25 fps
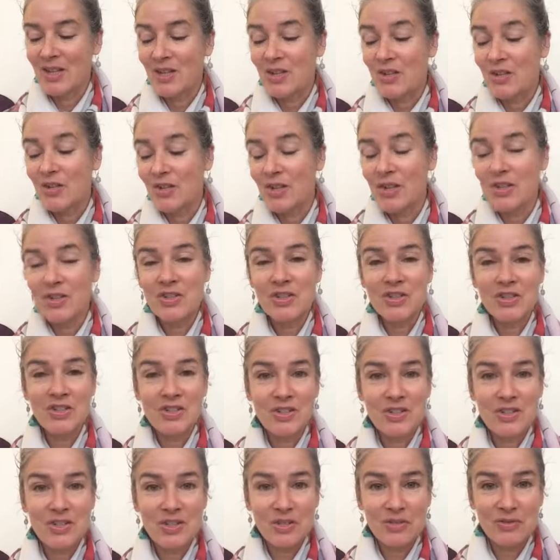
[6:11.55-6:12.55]

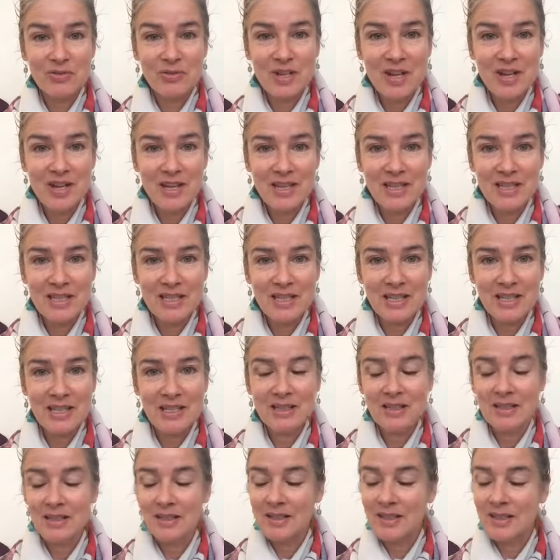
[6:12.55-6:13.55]
notions
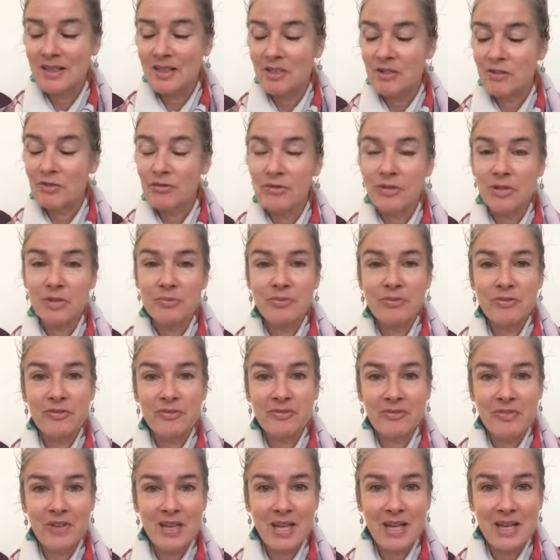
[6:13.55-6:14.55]
arising from
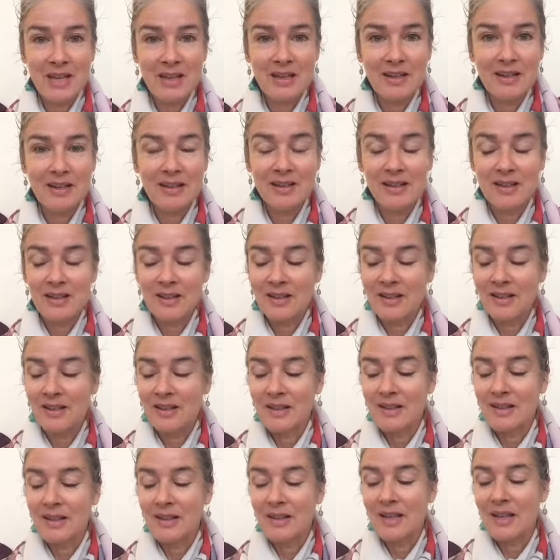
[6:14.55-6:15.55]
fear
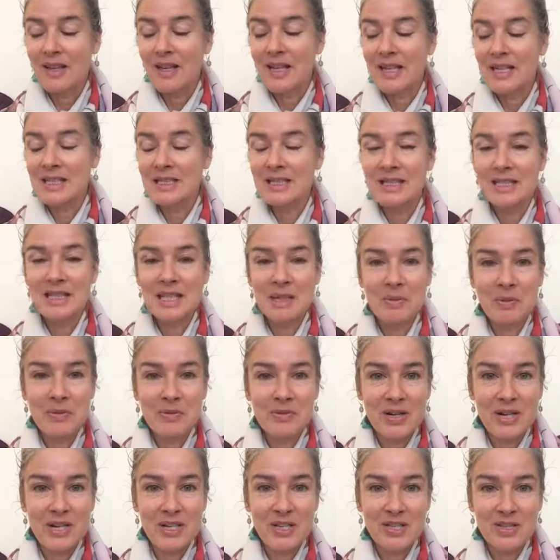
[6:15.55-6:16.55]
and
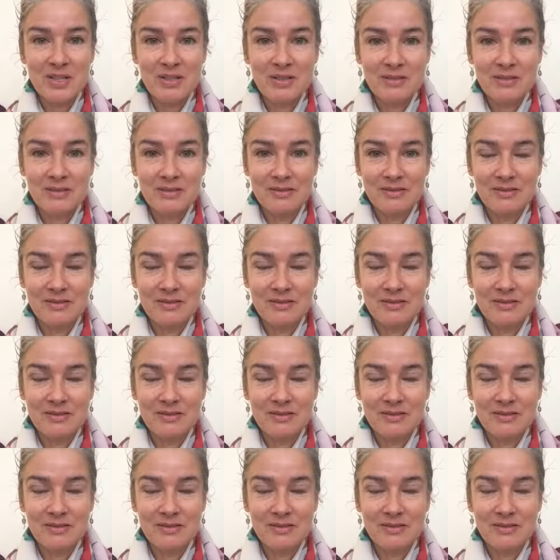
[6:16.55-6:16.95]
separation.